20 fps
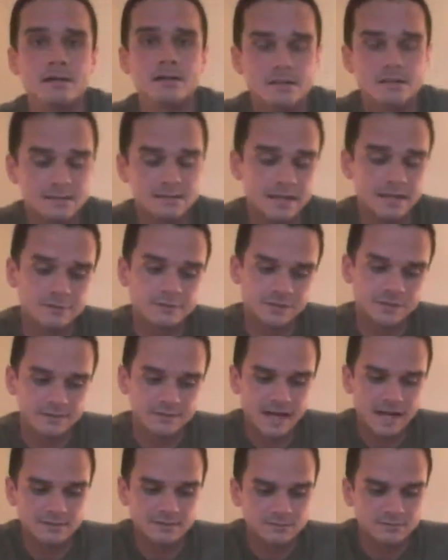the Sega
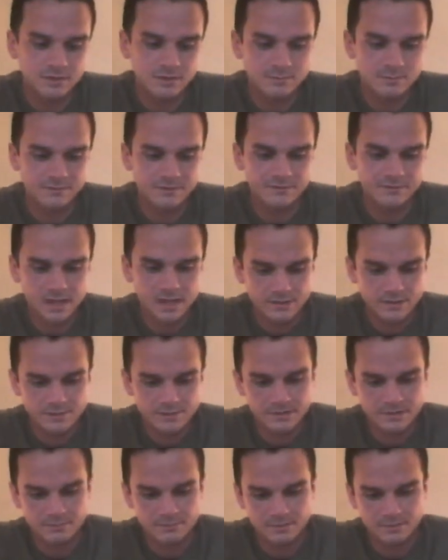Dreamcast was probably my favorite.